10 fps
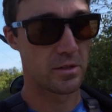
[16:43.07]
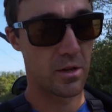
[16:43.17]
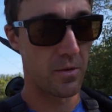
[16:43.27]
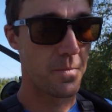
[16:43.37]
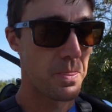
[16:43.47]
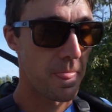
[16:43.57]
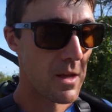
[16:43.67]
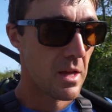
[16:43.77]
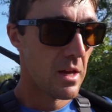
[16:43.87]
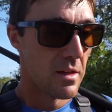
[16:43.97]
So
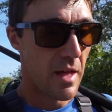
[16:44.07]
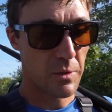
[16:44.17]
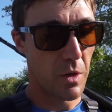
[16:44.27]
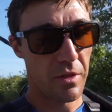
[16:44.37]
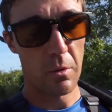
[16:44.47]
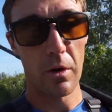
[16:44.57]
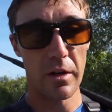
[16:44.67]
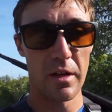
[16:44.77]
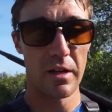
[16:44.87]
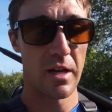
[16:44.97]
that's what I think we're
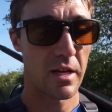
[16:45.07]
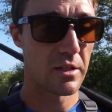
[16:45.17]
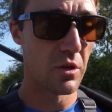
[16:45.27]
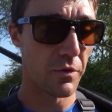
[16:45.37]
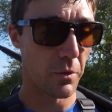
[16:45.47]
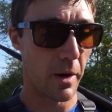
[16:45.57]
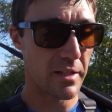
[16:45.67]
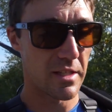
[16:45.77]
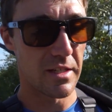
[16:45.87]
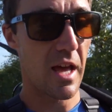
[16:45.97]
gonna do for the
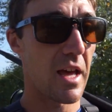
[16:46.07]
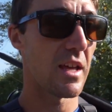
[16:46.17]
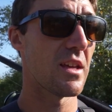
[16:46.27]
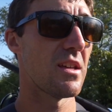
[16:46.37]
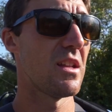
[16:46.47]
rest of the day.